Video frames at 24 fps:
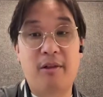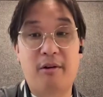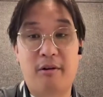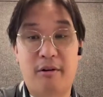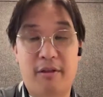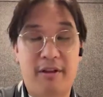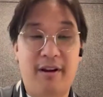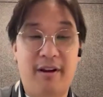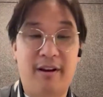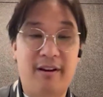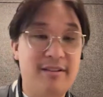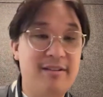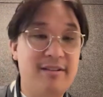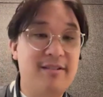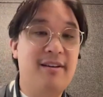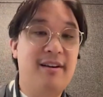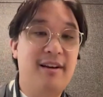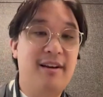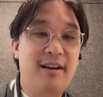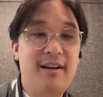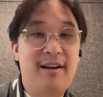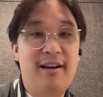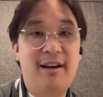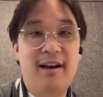other things.
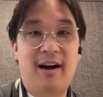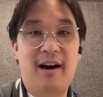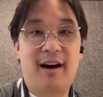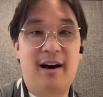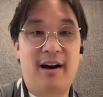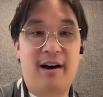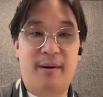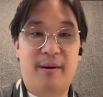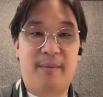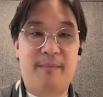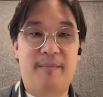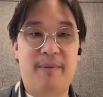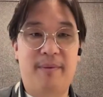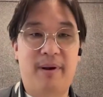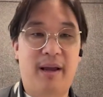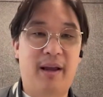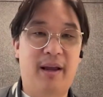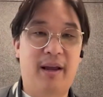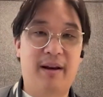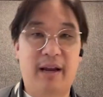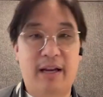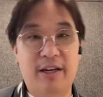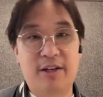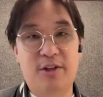
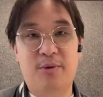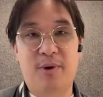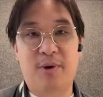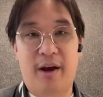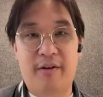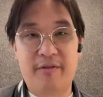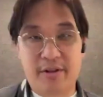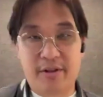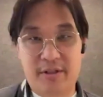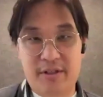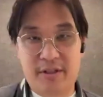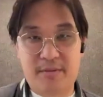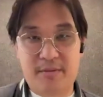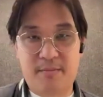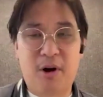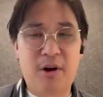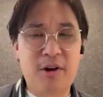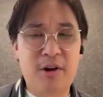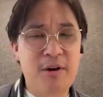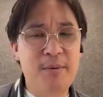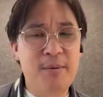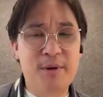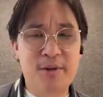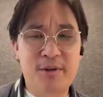And I do have a
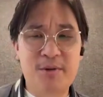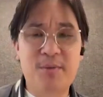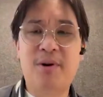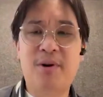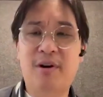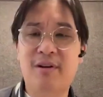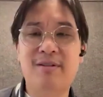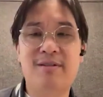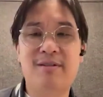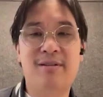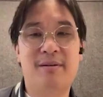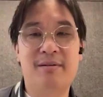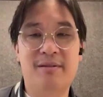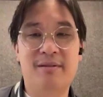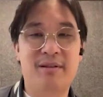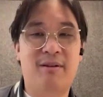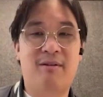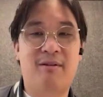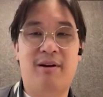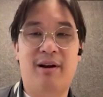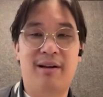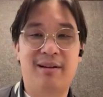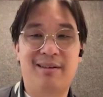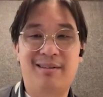small commute to work, so it's a
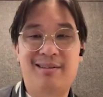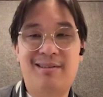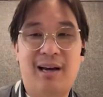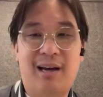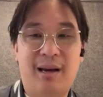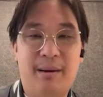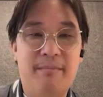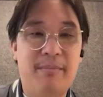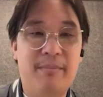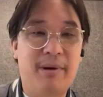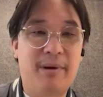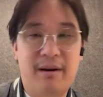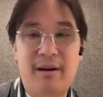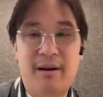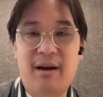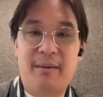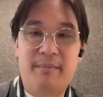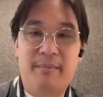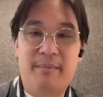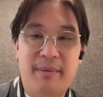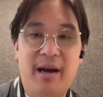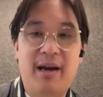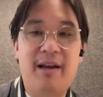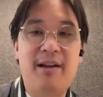great time. But
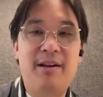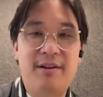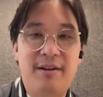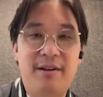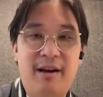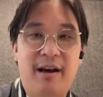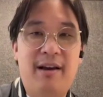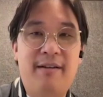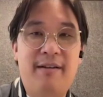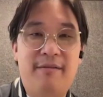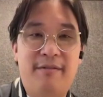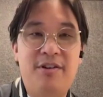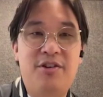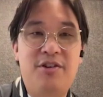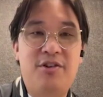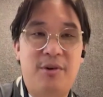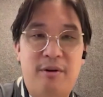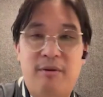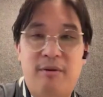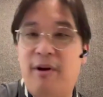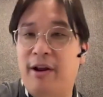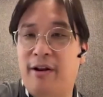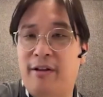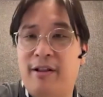I've
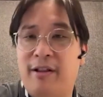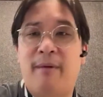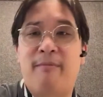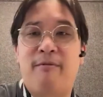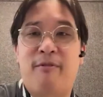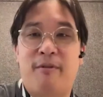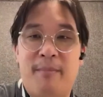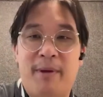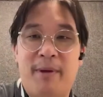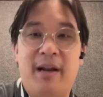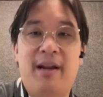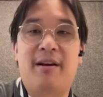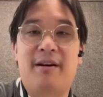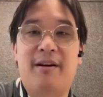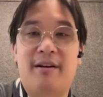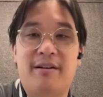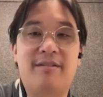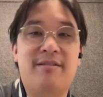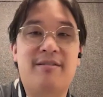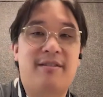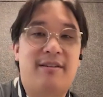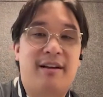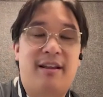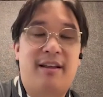enjoyed Radiolab for many
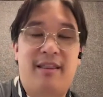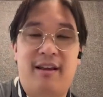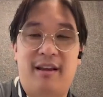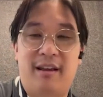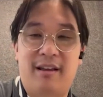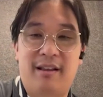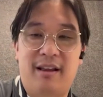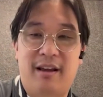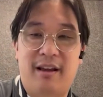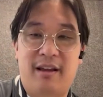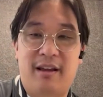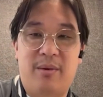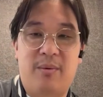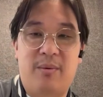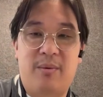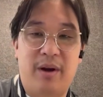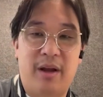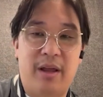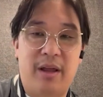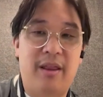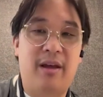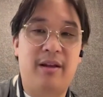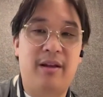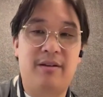years, and I think like the
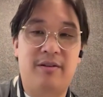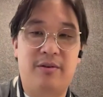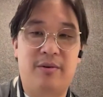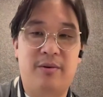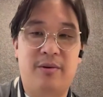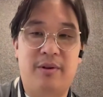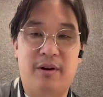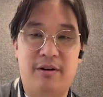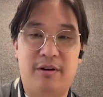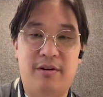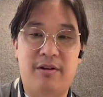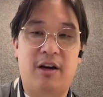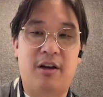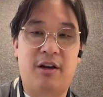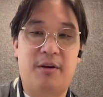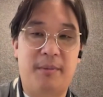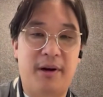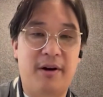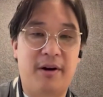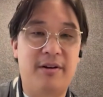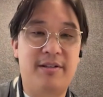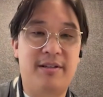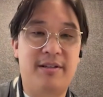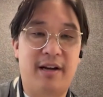way they do their
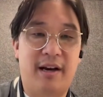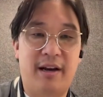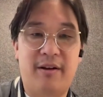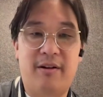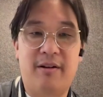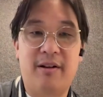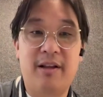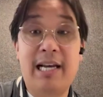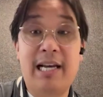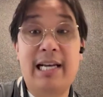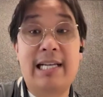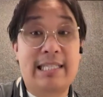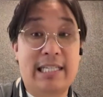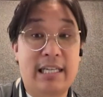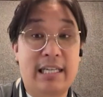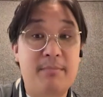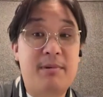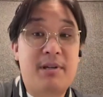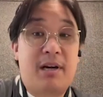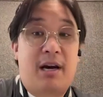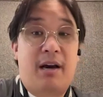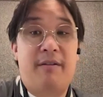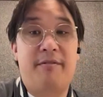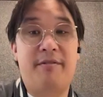documentary style
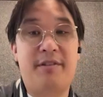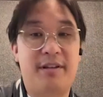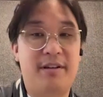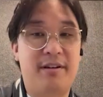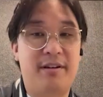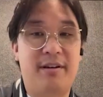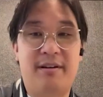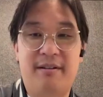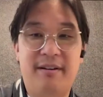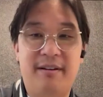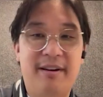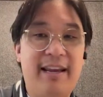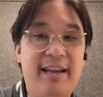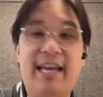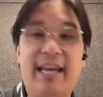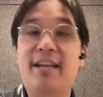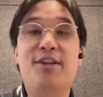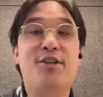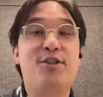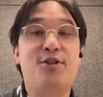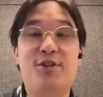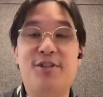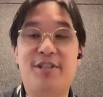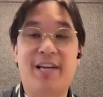deep dives into
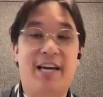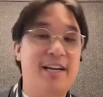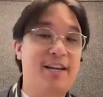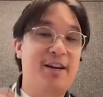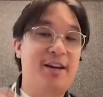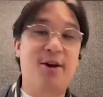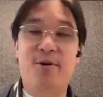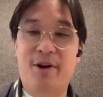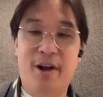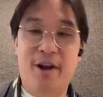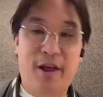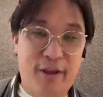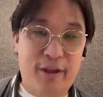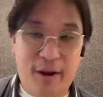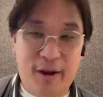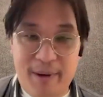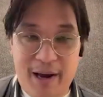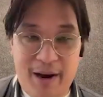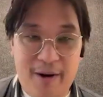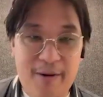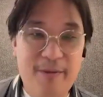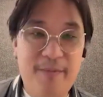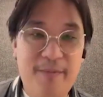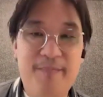industries I'd know nothing
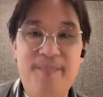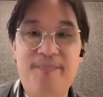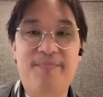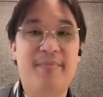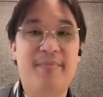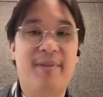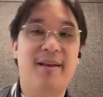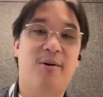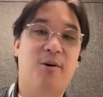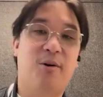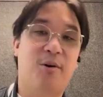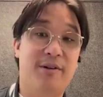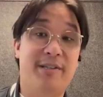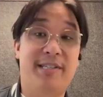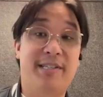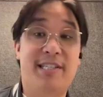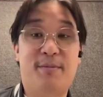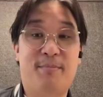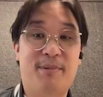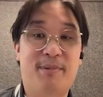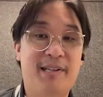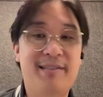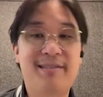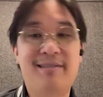about or
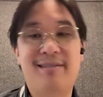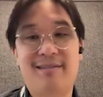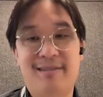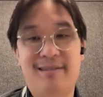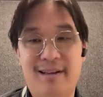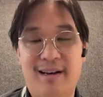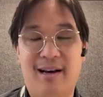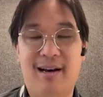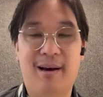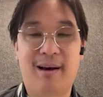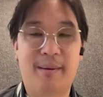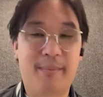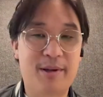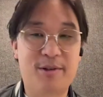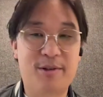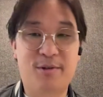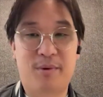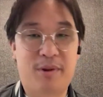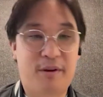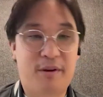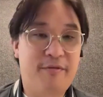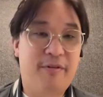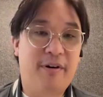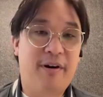disciplines is
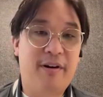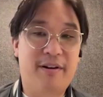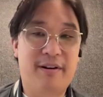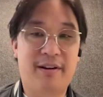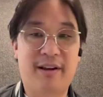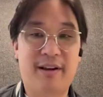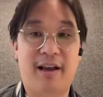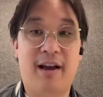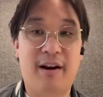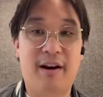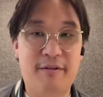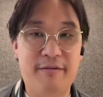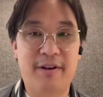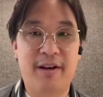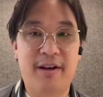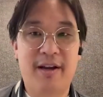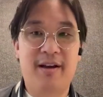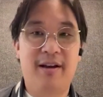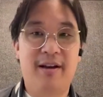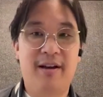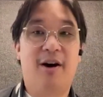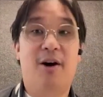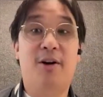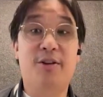really fun to kind of
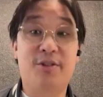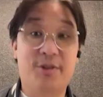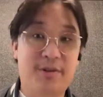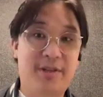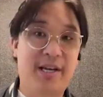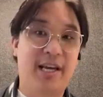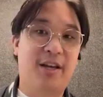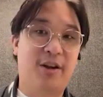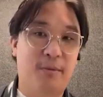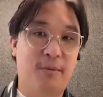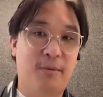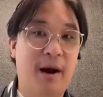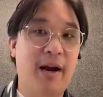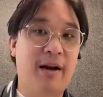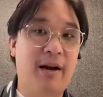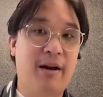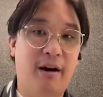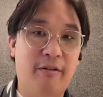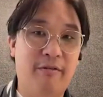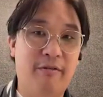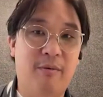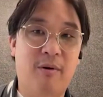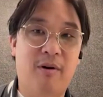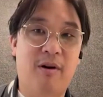also take your mind
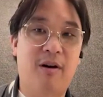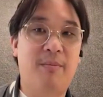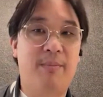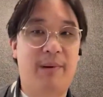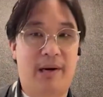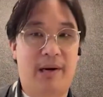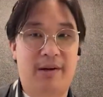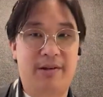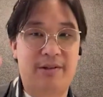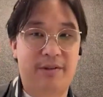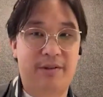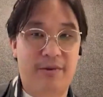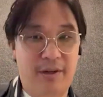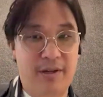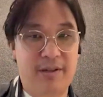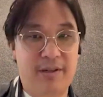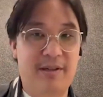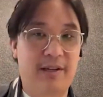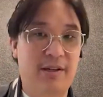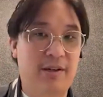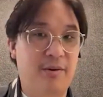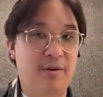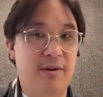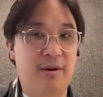off work, but also
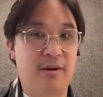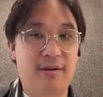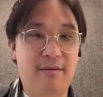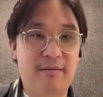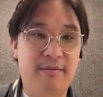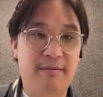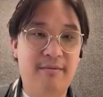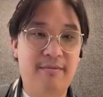continue to